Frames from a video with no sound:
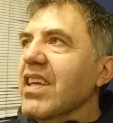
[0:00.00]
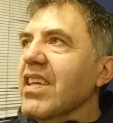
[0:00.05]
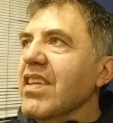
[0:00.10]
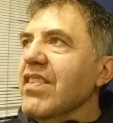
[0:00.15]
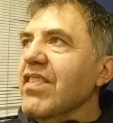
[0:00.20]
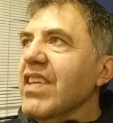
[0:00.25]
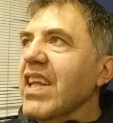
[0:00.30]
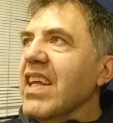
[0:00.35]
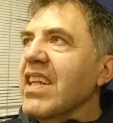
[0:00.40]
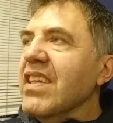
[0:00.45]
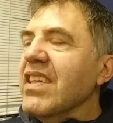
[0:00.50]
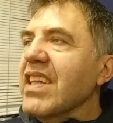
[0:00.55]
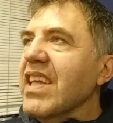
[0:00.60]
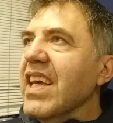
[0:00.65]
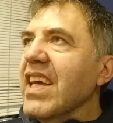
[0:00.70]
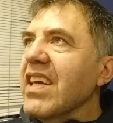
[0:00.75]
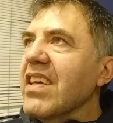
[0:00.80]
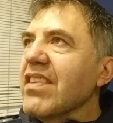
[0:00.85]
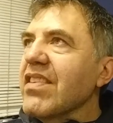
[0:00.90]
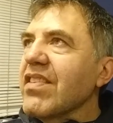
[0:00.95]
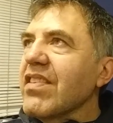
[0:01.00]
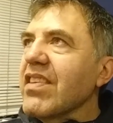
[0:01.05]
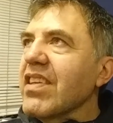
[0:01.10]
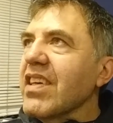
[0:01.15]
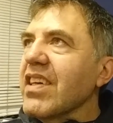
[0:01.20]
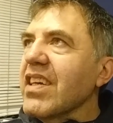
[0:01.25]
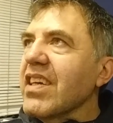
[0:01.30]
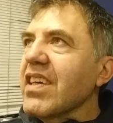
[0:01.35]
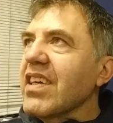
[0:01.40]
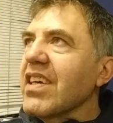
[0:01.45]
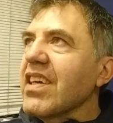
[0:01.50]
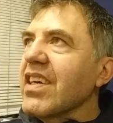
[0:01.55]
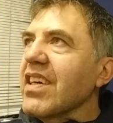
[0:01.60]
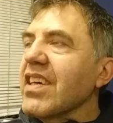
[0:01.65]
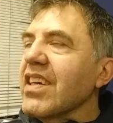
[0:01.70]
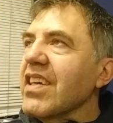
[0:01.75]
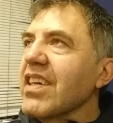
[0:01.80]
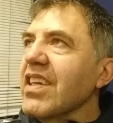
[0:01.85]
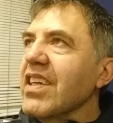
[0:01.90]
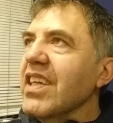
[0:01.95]
stand against
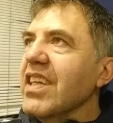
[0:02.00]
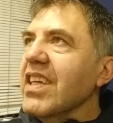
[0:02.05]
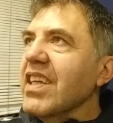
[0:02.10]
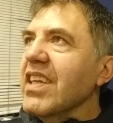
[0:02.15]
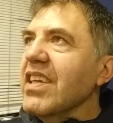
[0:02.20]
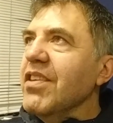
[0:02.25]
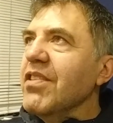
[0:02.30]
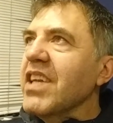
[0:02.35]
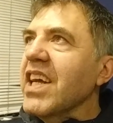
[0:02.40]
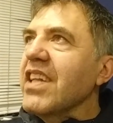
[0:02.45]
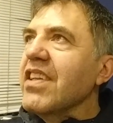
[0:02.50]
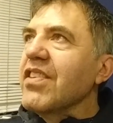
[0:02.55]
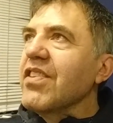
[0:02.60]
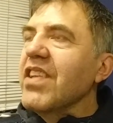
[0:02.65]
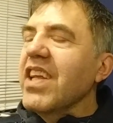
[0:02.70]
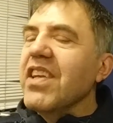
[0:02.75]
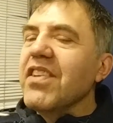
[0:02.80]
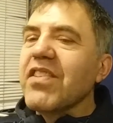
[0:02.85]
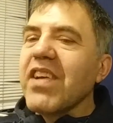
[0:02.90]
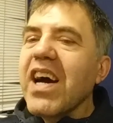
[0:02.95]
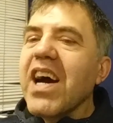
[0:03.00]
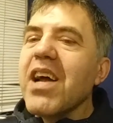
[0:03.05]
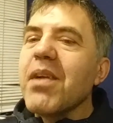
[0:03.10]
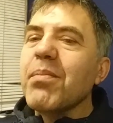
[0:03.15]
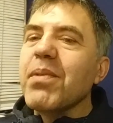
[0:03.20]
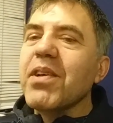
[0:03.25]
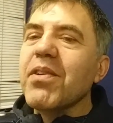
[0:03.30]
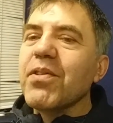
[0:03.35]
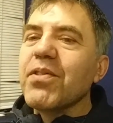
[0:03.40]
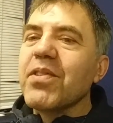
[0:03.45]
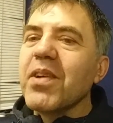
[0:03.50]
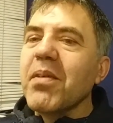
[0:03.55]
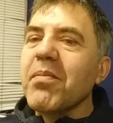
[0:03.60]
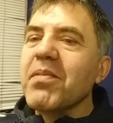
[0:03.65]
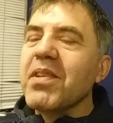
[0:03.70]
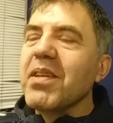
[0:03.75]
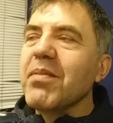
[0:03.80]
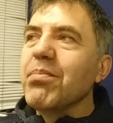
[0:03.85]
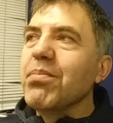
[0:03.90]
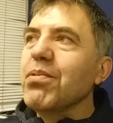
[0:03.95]
United States Army or
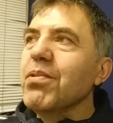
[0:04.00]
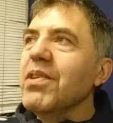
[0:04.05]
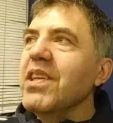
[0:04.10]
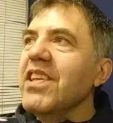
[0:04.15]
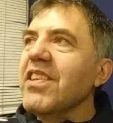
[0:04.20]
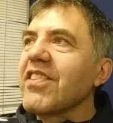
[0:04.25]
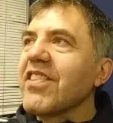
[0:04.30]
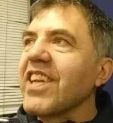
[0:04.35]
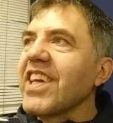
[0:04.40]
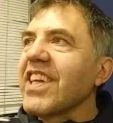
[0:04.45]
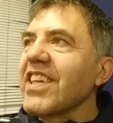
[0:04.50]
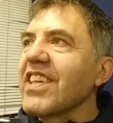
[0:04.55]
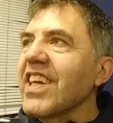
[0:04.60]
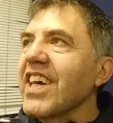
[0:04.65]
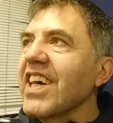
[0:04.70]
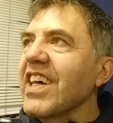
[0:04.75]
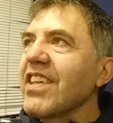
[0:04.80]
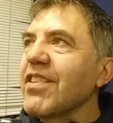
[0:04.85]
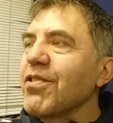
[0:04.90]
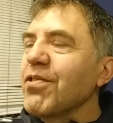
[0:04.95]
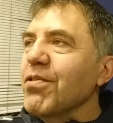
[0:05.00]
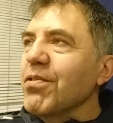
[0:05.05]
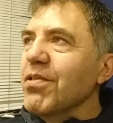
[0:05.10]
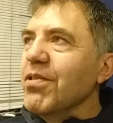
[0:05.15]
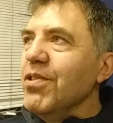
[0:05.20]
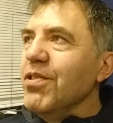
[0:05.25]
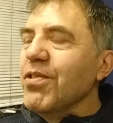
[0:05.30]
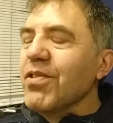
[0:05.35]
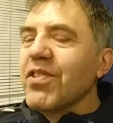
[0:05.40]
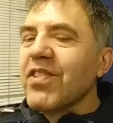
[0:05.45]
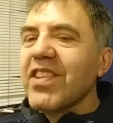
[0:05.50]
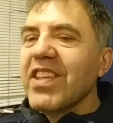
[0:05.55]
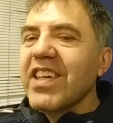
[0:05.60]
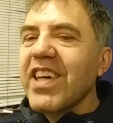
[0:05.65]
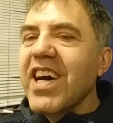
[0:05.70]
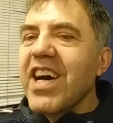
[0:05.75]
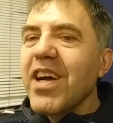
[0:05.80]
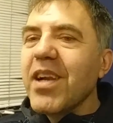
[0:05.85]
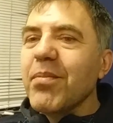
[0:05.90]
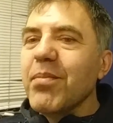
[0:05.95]
something, bullies like that, who use the
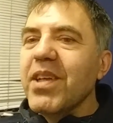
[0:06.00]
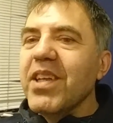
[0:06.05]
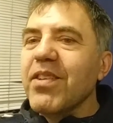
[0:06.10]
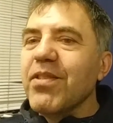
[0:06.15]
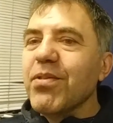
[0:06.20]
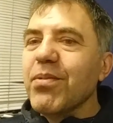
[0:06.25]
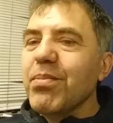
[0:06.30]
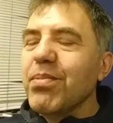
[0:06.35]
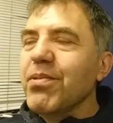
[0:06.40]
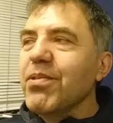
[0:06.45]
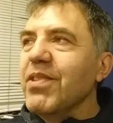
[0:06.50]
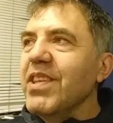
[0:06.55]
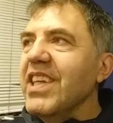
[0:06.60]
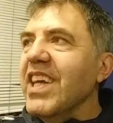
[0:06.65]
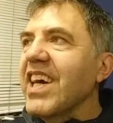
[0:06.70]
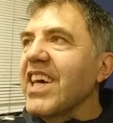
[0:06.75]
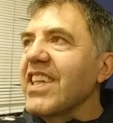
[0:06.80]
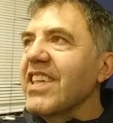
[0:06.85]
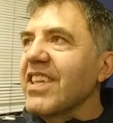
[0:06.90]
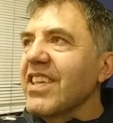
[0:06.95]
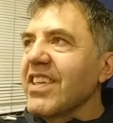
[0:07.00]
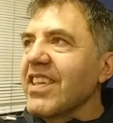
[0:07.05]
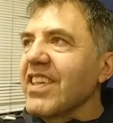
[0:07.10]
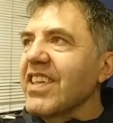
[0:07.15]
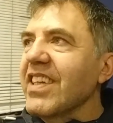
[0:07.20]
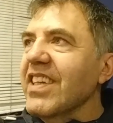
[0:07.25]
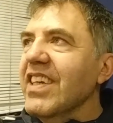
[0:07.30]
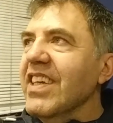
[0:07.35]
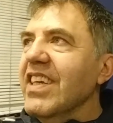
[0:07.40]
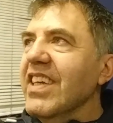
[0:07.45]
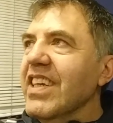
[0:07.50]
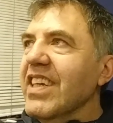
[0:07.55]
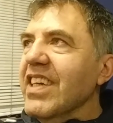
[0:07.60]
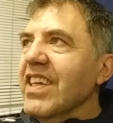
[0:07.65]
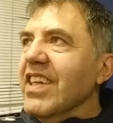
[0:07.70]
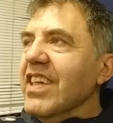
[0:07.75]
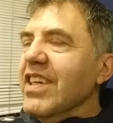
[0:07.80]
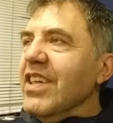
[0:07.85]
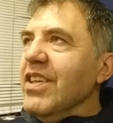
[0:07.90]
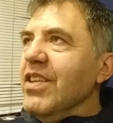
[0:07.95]
army to bully other.
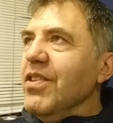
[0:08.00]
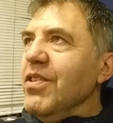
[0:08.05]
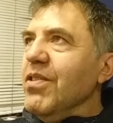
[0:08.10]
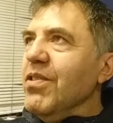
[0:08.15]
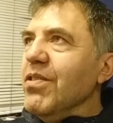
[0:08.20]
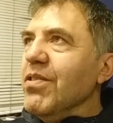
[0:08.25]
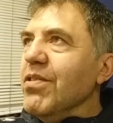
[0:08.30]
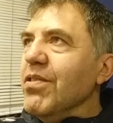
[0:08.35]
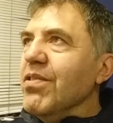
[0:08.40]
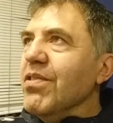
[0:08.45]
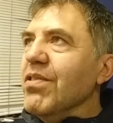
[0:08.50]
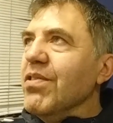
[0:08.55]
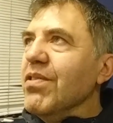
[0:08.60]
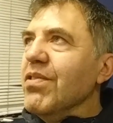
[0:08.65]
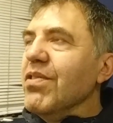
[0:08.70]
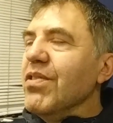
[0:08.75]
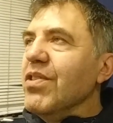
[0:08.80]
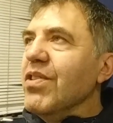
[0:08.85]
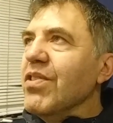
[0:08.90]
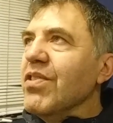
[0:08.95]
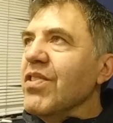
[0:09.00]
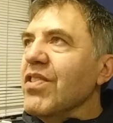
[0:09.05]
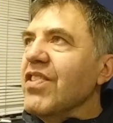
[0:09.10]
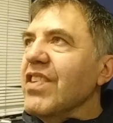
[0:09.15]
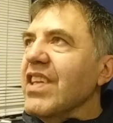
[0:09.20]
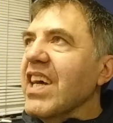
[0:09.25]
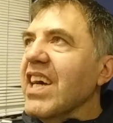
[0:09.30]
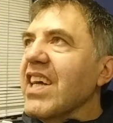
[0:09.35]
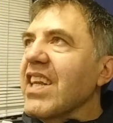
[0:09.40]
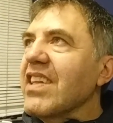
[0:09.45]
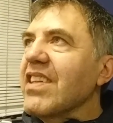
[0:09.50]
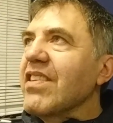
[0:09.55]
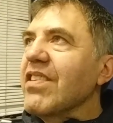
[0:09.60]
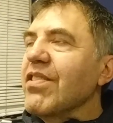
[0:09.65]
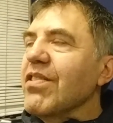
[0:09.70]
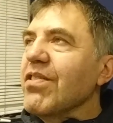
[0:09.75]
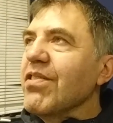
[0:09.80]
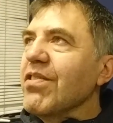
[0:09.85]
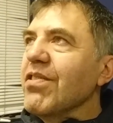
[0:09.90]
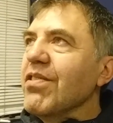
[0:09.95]
You don't start
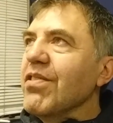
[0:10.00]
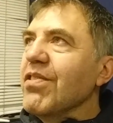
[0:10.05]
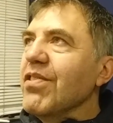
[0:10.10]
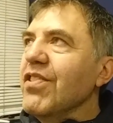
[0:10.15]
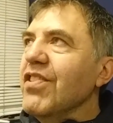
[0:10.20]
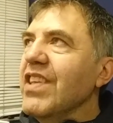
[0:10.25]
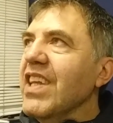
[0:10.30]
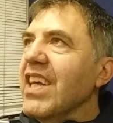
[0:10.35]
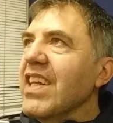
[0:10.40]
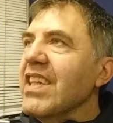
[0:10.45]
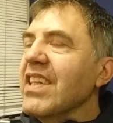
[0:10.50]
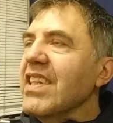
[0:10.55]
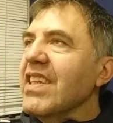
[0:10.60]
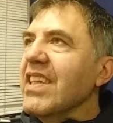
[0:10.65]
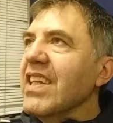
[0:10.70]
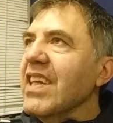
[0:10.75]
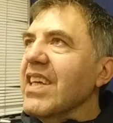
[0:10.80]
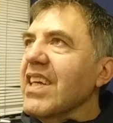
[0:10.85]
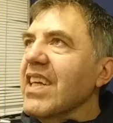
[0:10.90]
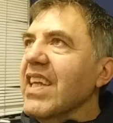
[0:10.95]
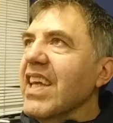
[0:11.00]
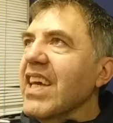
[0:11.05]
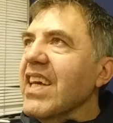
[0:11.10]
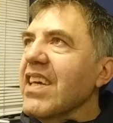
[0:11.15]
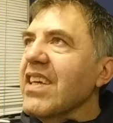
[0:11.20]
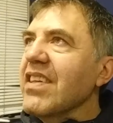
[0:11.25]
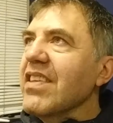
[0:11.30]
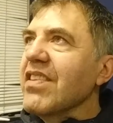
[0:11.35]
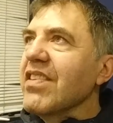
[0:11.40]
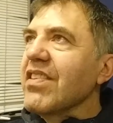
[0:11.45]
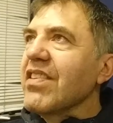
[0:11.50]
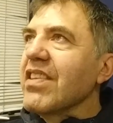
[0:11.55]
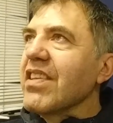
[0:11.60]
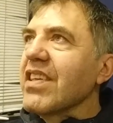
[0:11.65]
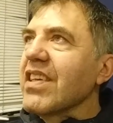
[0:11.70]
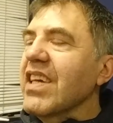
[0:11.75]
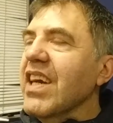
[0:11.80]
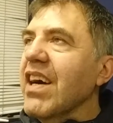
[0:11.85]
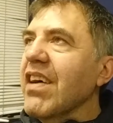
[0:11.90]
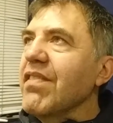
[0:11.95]
to stand against
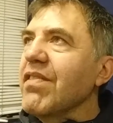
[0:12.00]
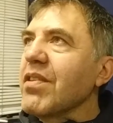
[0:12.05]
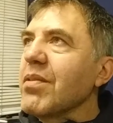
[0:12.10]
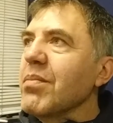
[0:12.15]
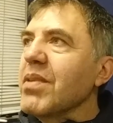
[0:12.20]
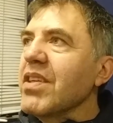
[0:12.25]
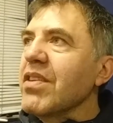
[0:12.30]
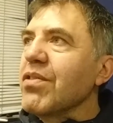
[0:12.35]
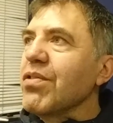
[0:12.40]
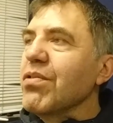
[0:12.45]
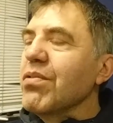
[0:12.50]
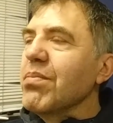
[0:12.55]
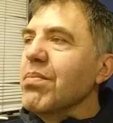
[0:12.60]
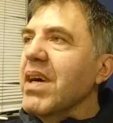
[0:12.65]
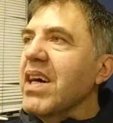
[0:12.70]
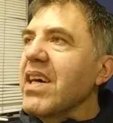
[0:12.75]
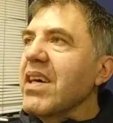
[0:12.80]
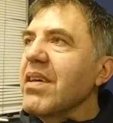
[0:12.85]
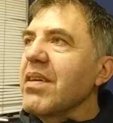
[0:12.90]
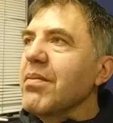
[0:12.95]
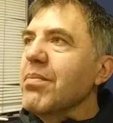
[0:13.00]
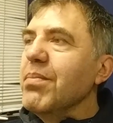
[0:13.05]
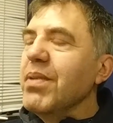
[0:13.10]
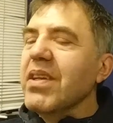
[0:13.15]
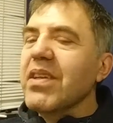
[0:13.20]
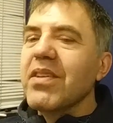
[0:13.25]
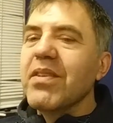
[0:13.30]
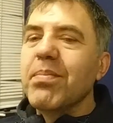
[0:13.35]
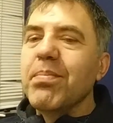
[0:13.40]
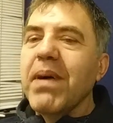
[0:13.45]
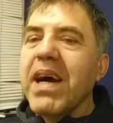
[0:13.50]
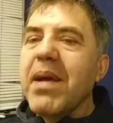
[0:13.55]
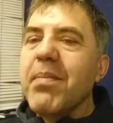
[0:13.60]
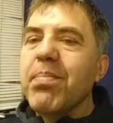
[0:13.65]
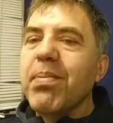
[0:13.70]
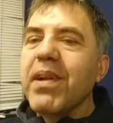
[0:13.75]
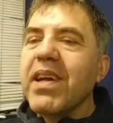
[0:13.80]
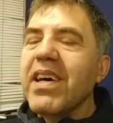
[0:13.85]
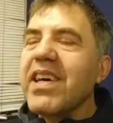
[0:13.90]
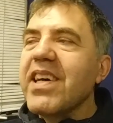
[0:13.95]
the government who build
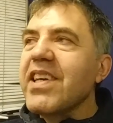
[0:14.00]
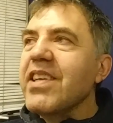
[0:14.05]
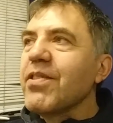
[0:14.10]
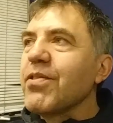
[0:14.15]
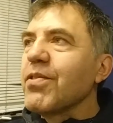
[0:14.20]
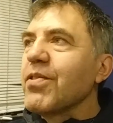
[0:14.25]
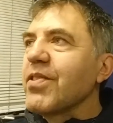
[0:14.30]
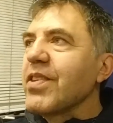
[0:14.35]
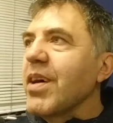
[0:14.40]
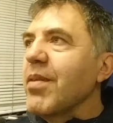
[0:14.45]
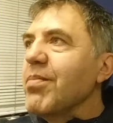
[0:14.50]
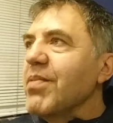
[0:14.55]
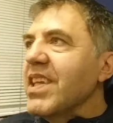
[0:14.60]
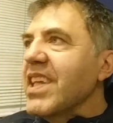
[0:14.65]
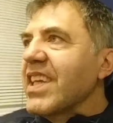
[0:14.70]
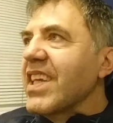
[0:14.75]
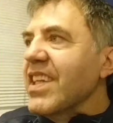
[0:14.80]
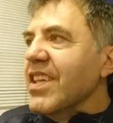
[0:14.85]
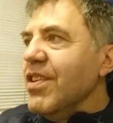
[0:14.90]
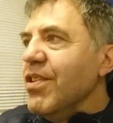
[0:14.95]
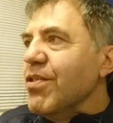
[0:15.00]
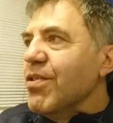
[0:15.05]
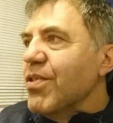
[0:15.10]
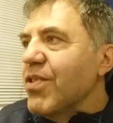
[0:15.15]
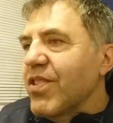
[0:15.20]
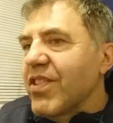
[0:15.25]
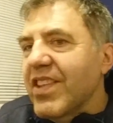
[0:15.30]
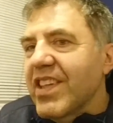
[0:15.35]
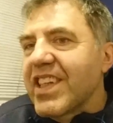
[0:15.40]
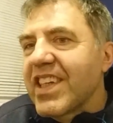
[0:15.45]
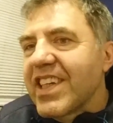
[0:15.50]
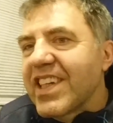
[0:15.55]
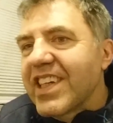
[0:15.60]
pipelines or something and use